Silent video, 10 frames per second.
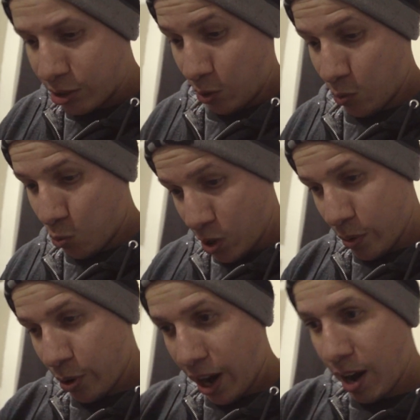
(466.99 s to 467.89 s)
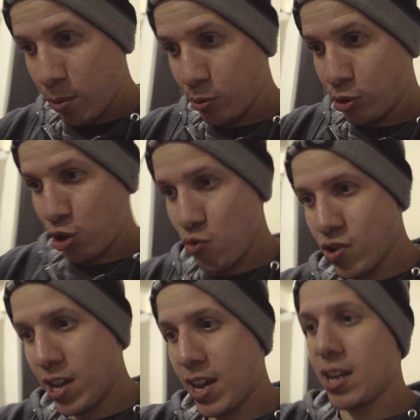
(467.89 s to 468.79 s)
So we were able to
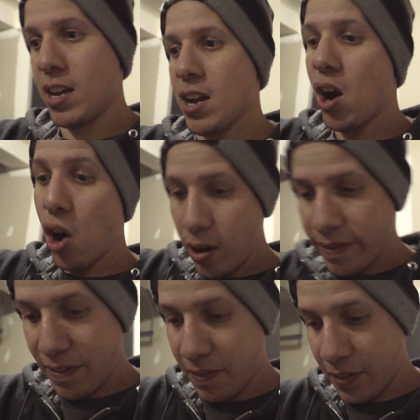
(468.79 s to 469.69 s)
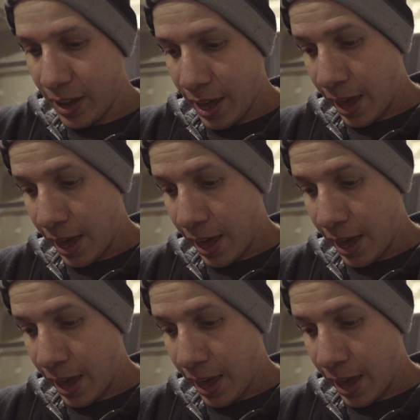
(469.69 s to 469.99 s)
get it off,